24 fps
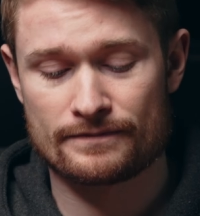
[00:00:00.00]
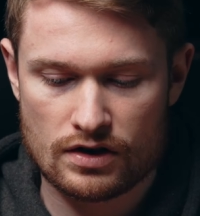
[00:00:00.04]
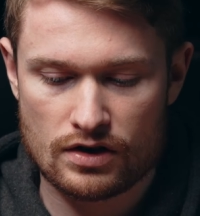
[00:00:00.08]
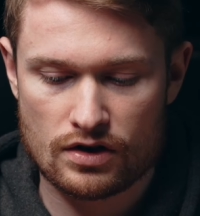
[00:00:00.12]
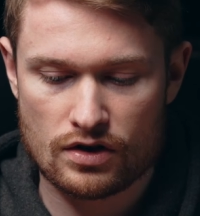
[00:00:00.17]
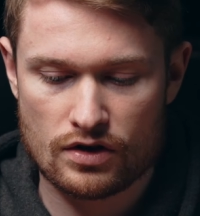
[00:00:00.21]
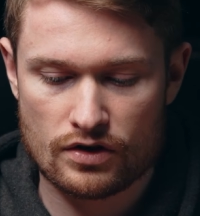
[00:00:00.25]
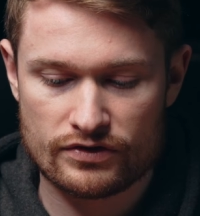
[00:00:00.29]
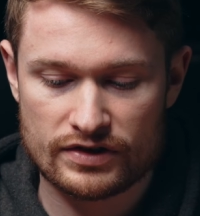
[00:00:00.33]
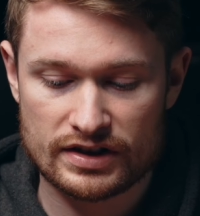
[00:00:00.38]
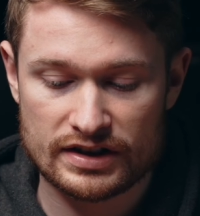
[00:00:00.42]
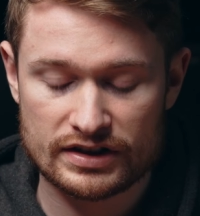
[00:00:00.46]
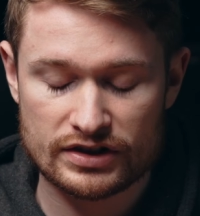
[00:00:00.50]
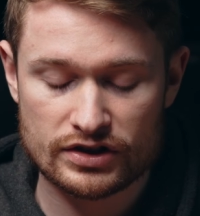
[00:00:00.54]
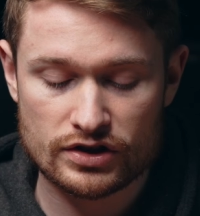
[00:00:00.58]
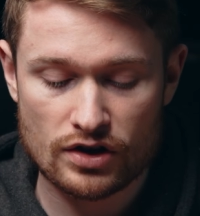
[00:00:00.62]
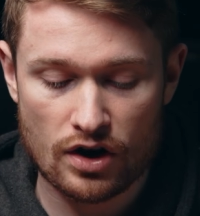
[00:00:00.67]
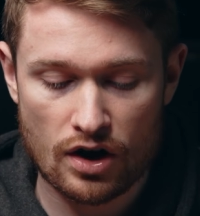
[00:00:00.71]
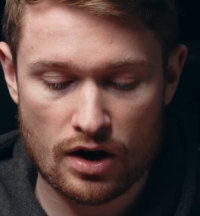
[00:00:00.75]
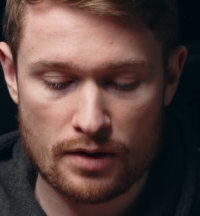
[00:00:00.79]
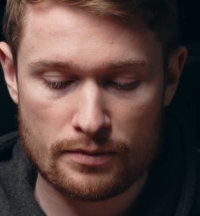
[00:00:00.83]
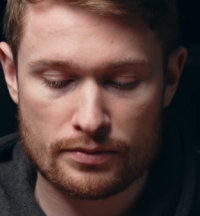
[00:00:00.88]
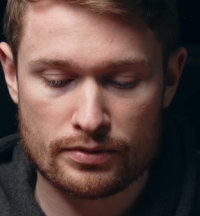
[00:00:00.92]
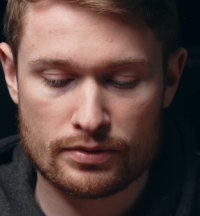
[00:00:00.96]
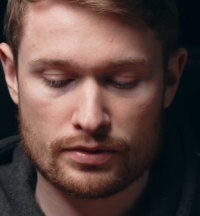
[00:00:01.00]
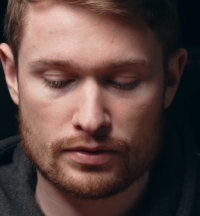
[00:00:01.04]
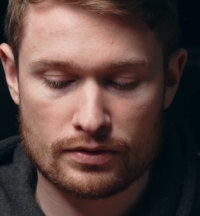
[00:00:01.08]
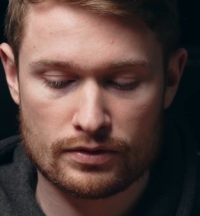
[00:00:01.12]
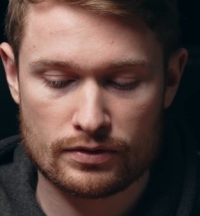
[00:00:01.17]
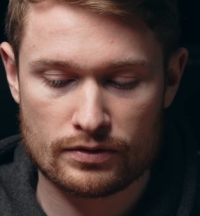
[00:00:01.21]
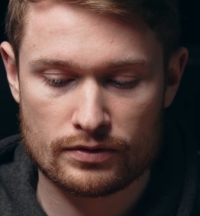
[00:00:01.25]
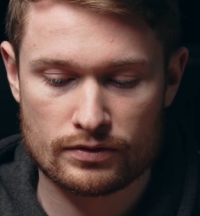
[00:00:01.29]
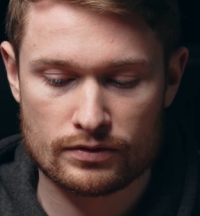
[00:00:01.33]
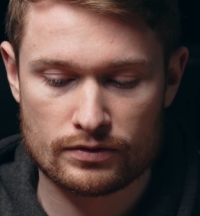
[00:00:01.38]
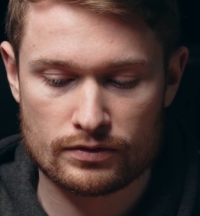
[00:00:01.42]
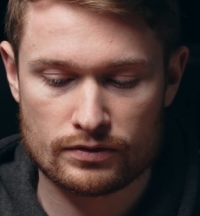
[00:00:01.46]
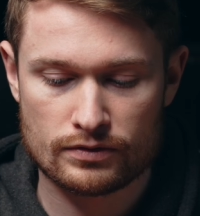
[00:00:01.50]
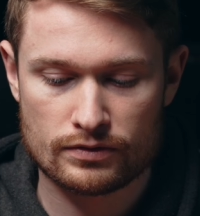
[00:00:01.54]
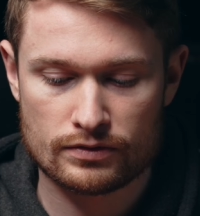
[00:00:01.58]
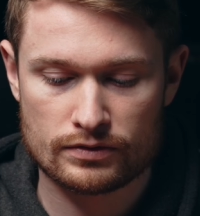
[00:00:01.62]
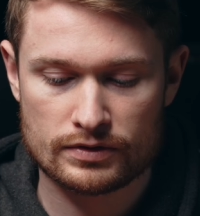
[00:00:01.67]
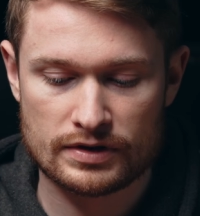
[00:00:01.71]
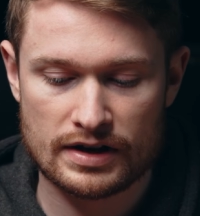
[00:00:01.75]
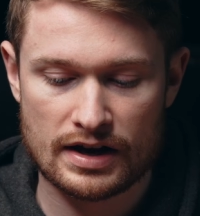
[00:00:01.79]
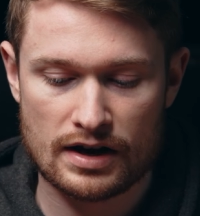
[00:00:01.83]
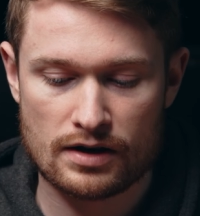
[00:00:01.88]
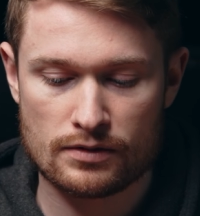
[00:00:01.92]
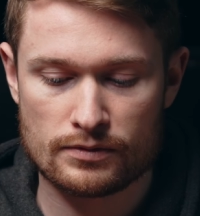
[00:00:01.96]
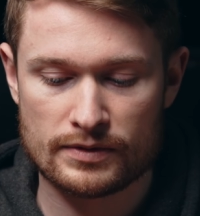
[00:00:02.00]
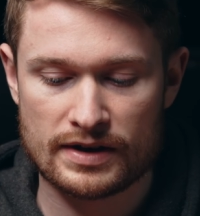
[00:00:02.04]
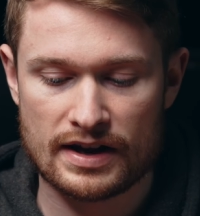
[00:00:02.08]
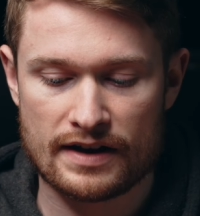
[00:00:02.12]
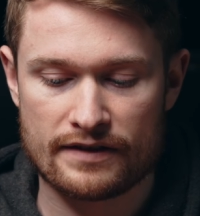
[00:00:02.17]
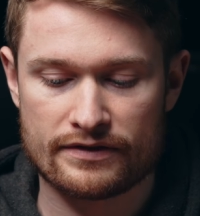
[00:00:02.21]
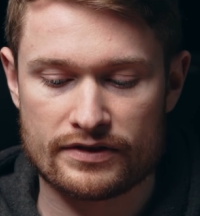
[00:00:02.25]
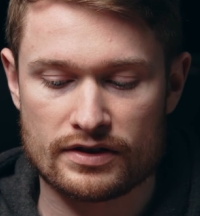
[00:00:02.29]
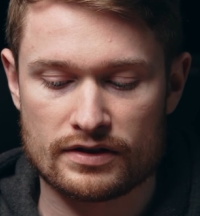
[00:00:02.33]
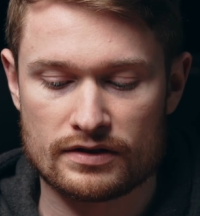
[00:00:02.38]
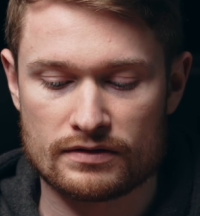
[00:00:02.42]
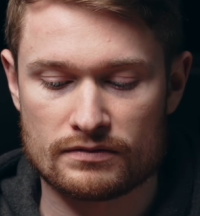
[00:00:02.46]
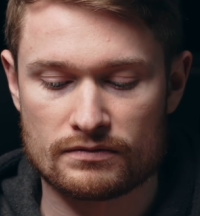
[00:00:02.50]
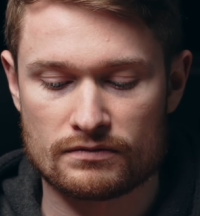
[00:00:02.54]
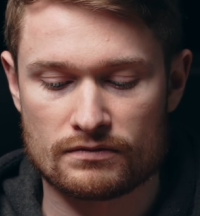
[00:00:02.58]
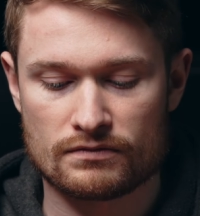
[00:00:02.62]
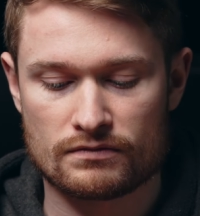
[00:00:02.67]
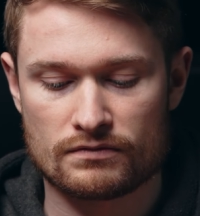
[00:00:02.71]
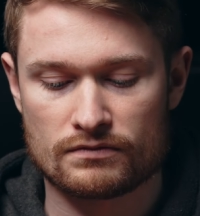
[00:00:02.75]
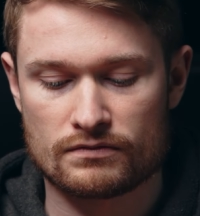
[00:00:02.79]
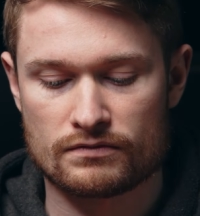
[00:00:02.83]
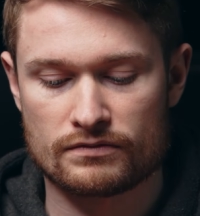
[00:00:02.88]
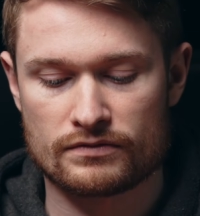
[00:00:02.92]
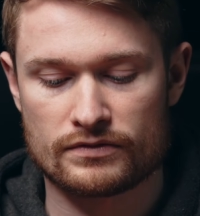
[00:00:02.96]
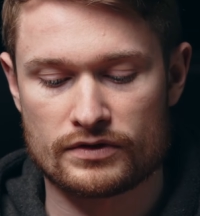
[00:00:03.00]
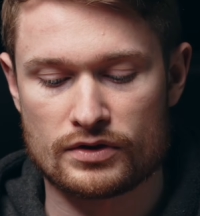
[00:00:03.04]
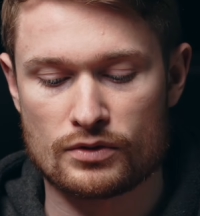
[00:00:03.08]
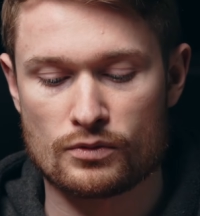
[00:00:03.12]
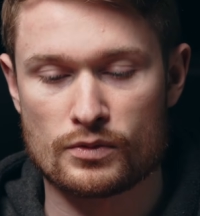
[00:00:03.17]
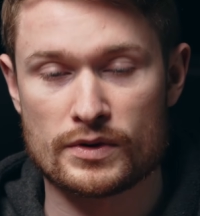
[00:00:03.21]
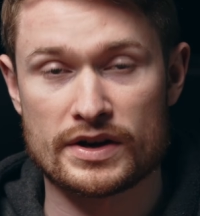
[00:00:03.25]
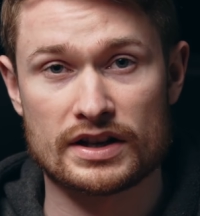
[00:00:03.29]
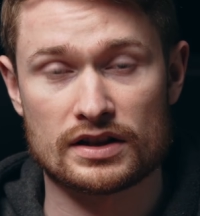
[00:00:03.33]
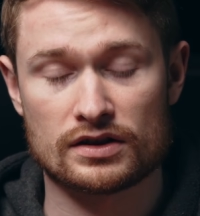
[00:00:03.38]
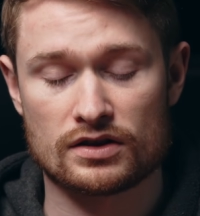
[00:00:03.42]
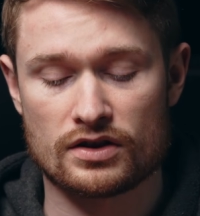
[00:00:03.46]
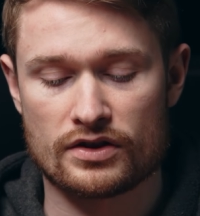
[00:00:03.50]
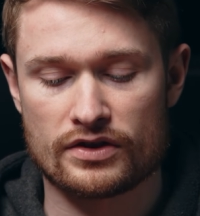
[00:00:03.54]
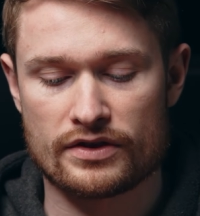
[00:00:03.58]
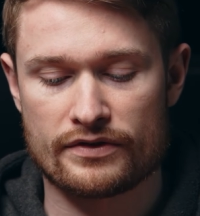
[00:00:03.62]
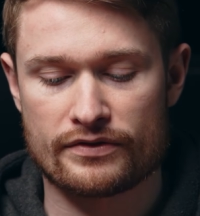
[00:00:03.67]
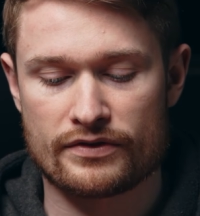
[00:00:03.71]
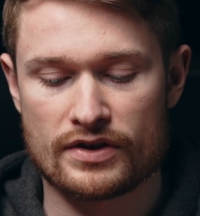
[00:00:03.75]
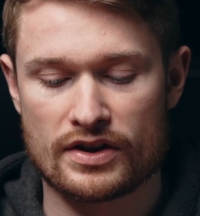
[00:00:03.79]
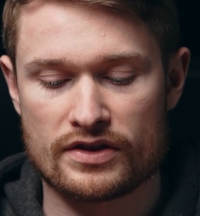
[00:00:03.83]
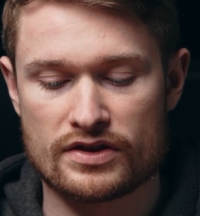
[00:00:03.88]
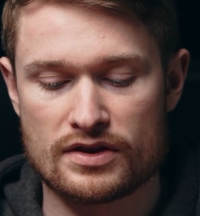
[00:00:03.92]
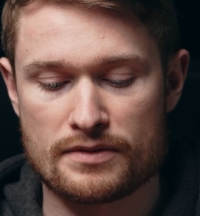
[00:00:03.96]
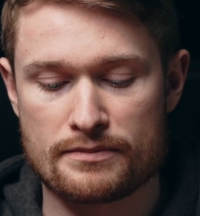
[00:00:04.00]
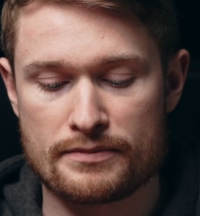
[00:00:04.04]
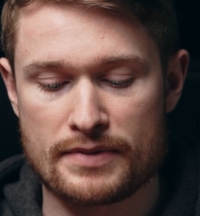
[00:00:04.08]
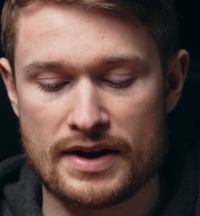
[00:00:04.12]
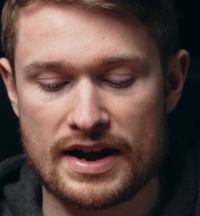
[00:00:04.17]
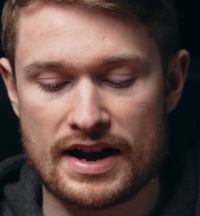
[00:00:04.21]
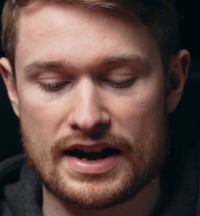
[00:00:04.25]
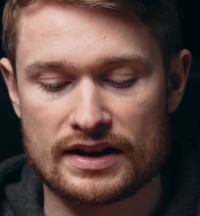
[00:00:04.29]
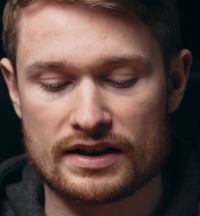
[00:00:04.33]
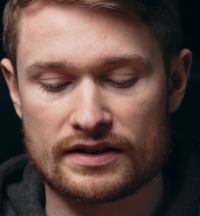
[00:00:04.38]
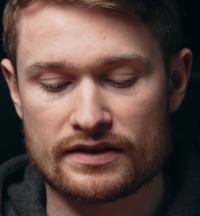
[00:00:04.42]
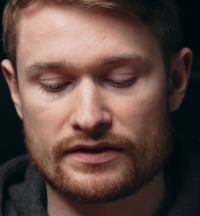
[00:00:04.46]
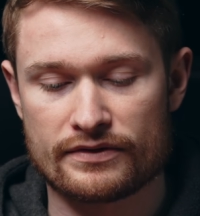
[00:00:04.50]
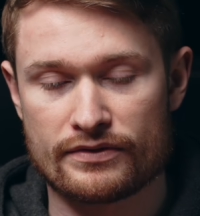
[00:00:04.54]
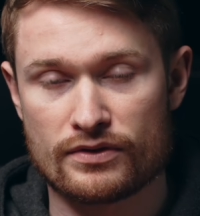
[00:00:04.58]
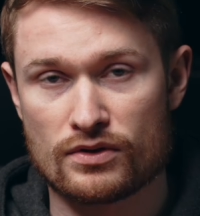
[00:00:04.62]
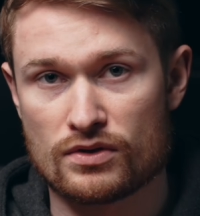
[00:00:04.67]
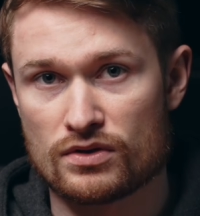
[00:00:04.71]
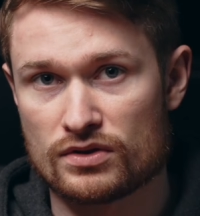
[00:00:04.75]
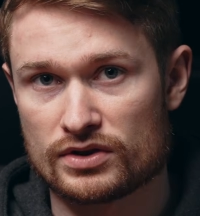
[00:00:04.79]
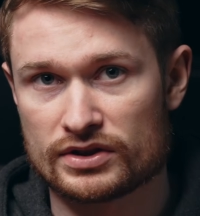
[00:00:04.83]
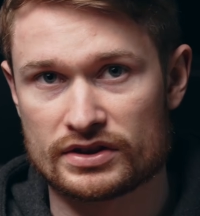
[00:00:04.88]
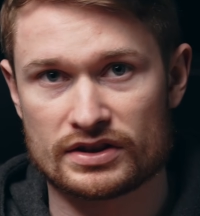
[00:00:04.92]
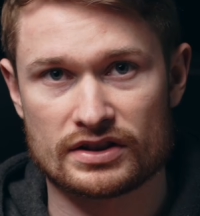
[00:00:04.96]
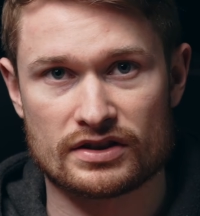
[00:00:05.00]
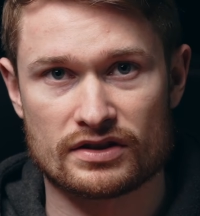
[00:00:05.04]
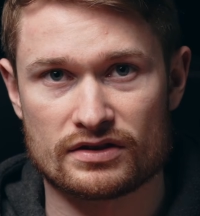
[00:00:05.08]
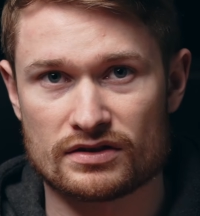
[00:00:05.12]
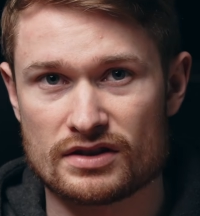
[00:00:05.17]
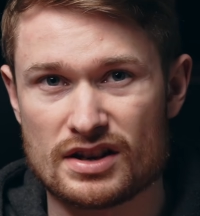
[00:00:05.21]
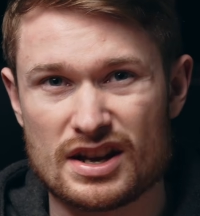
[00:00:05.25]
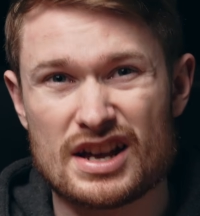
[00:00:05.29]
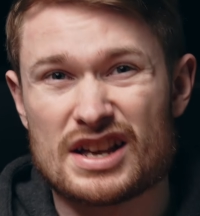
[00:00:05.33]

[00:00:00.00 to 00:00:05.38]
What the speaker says: On the top, now we have the wheel on the front and the back for, you know,